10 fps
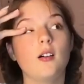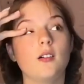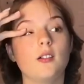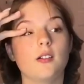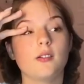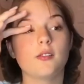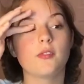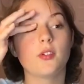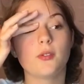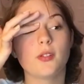oh, I forgot
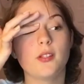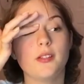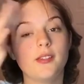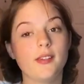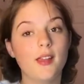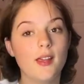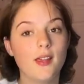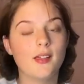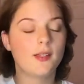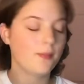what I was going to
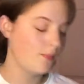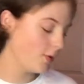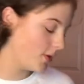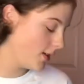say, but